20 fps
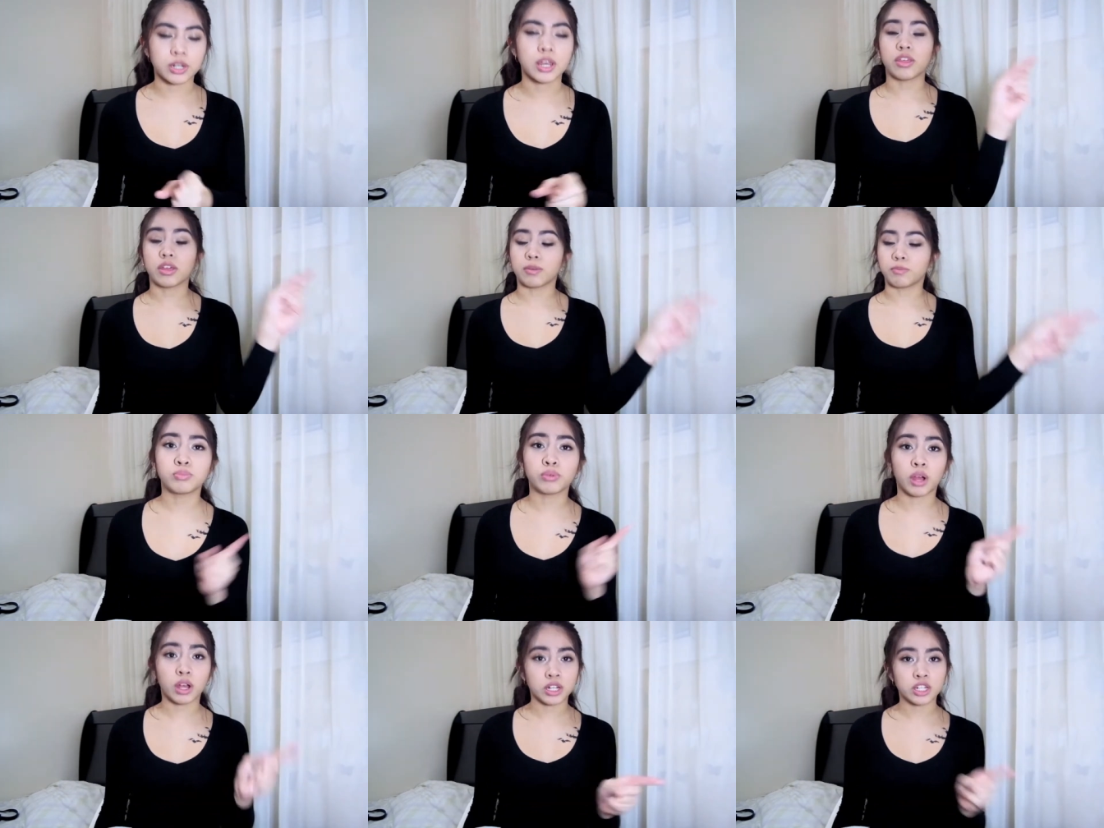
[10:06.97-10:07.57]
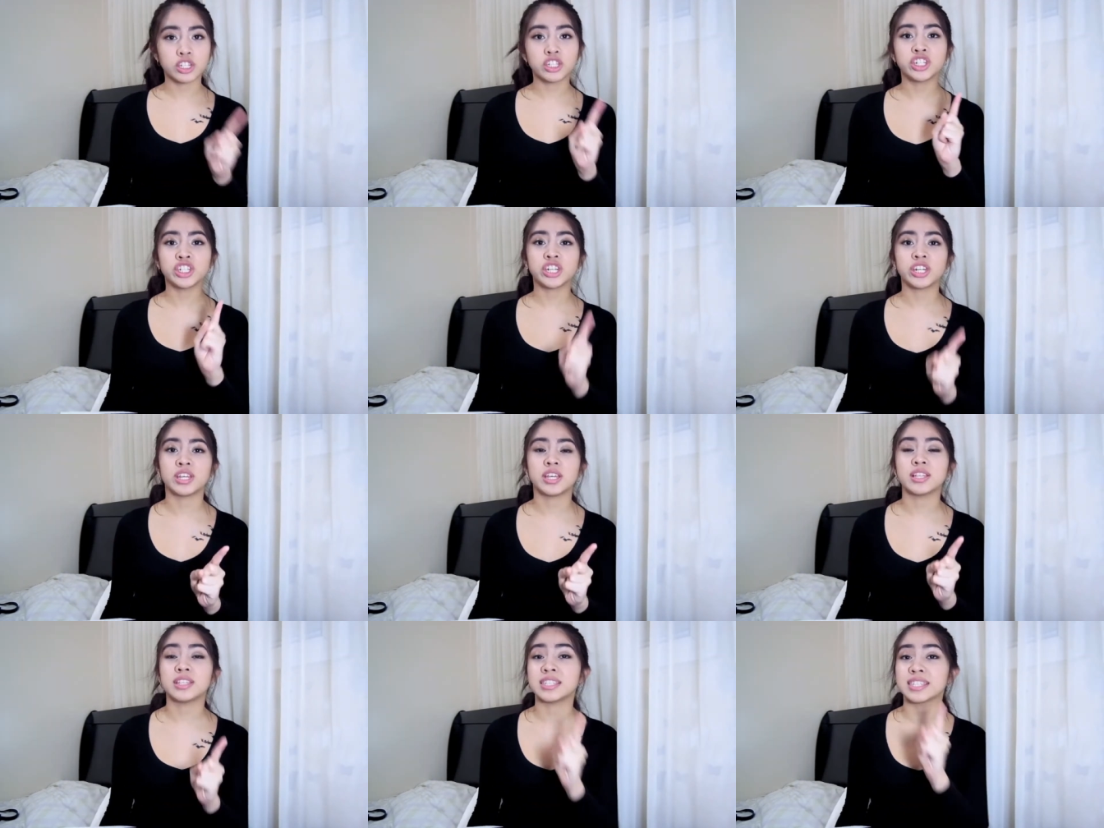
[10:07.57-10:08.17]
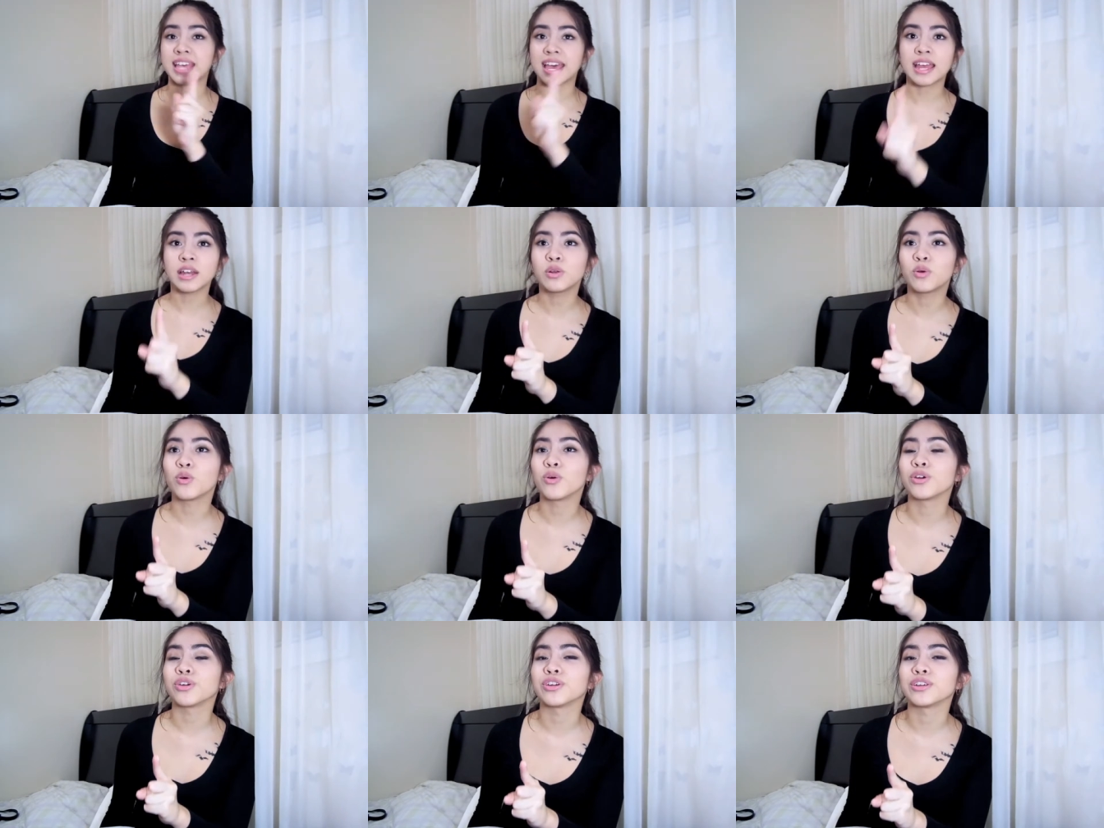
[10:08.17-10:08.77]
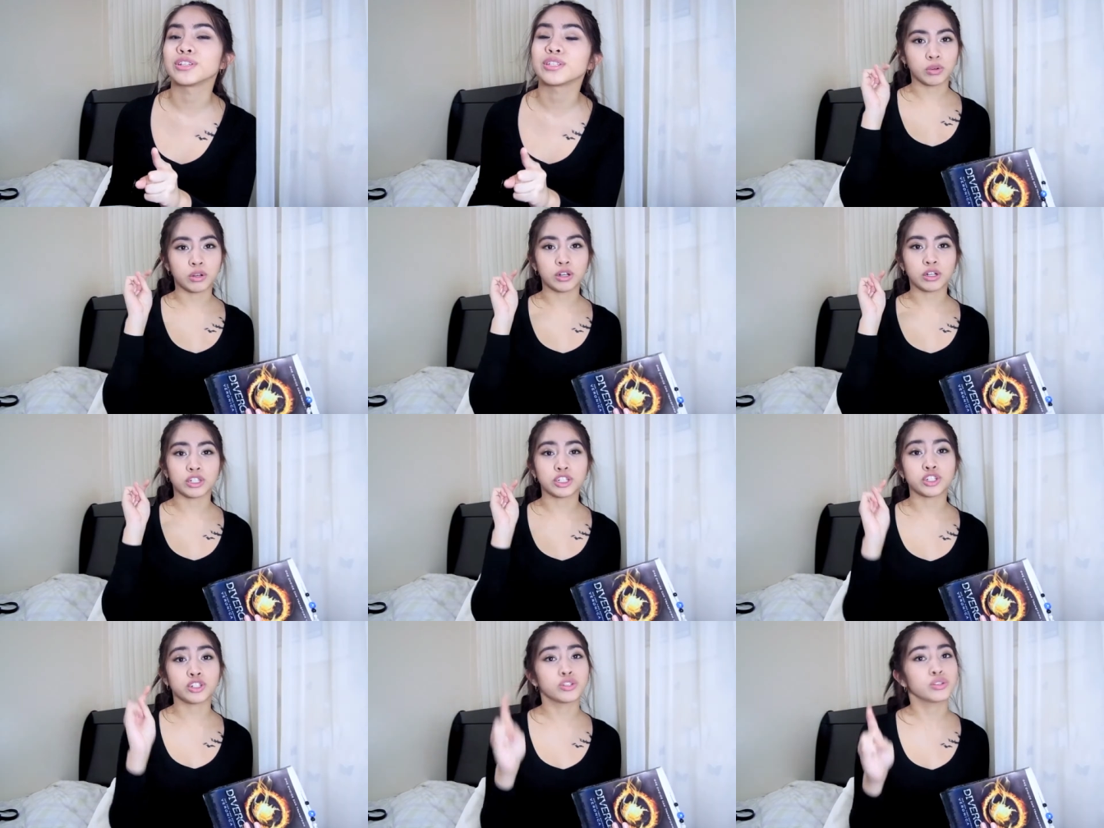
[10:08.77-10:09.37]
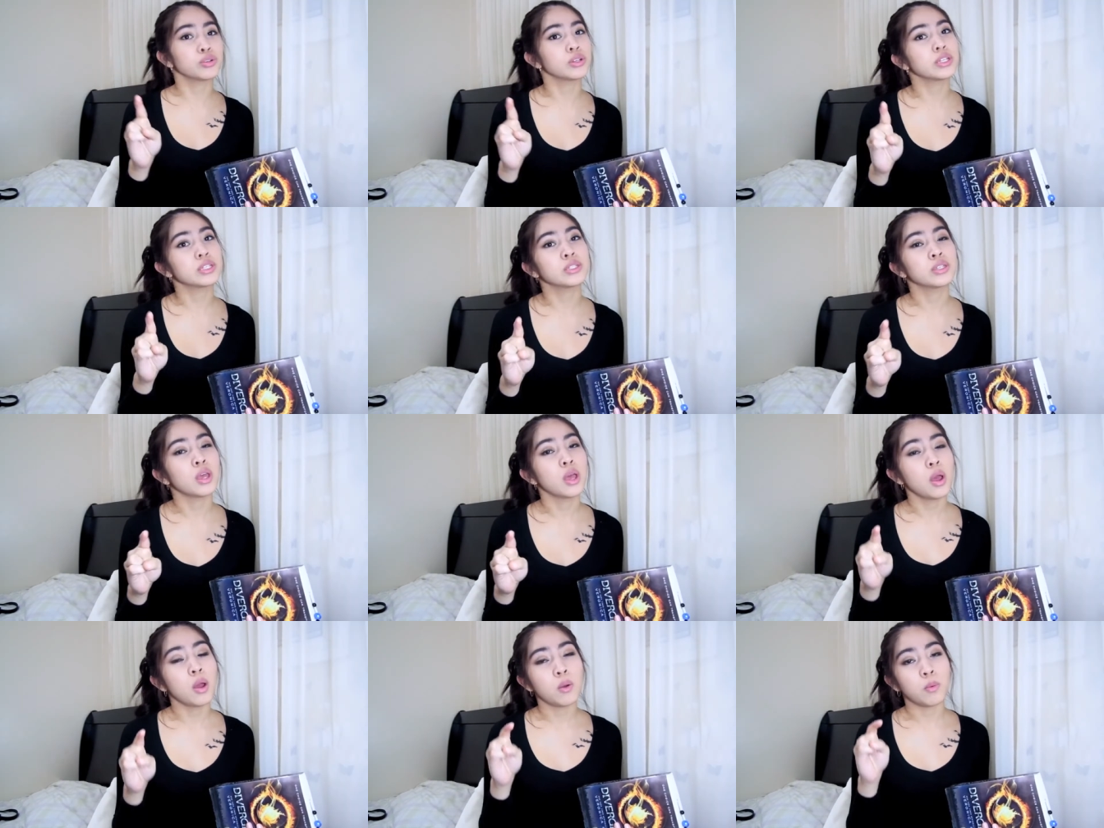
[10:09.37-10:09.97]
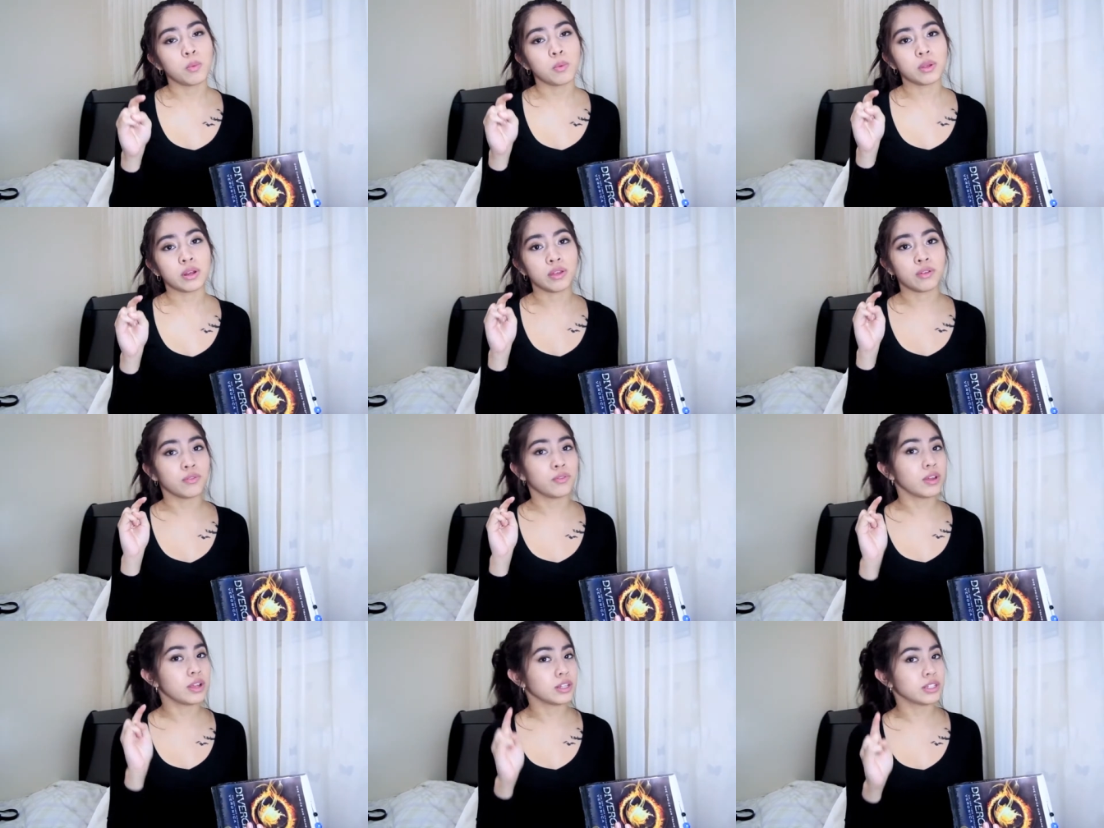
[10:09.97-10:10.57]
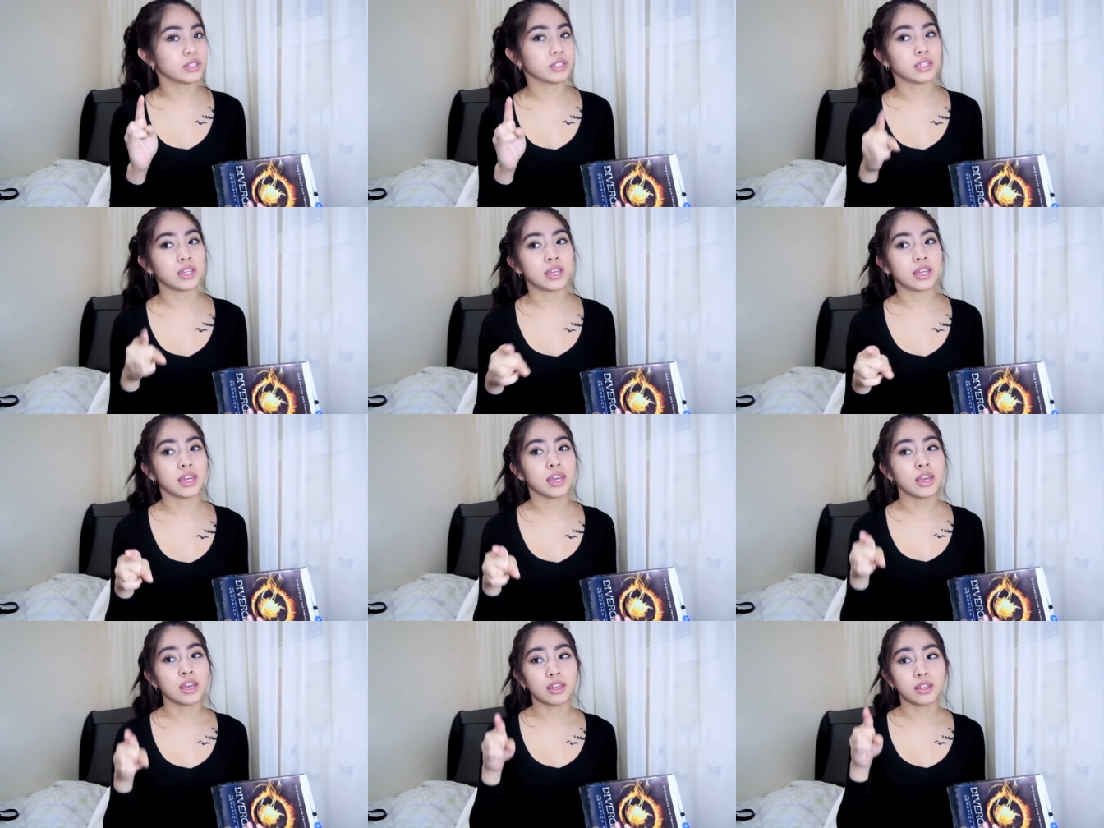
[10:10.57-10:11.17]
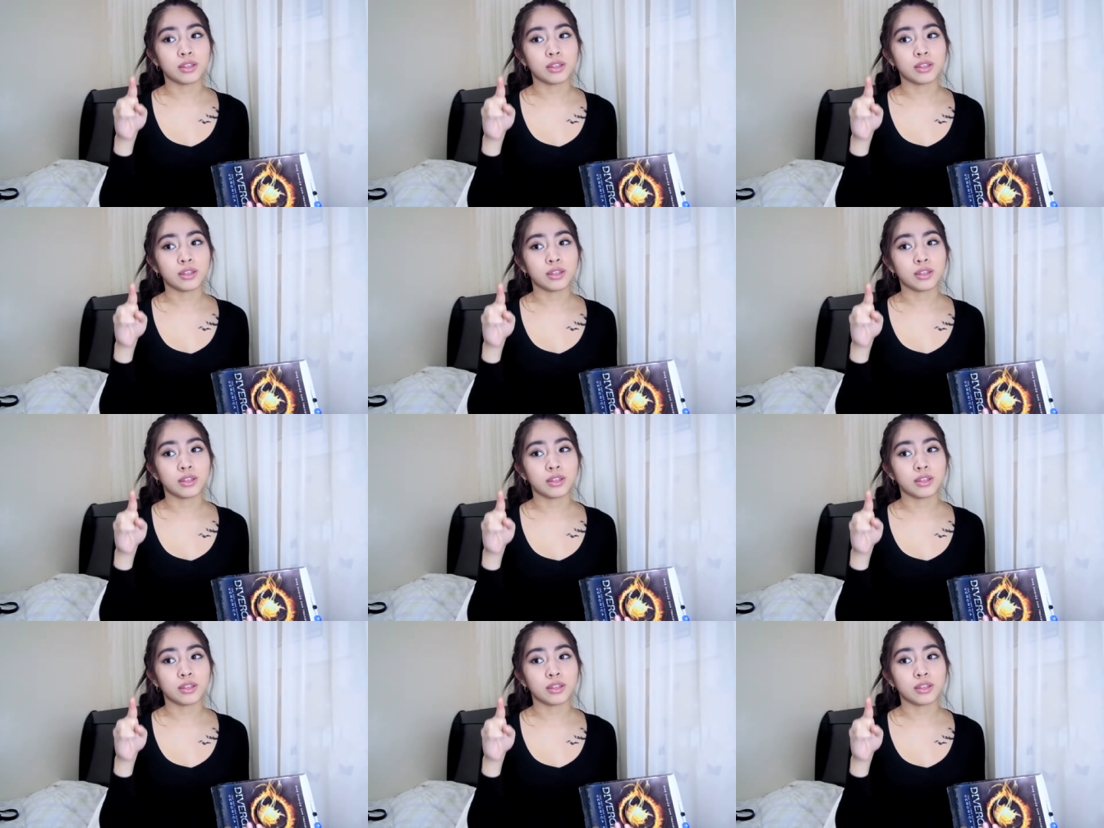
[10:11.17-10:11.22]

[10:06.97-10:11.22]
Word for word: and then brought to Jeanine's headquarters, where Tris would eventually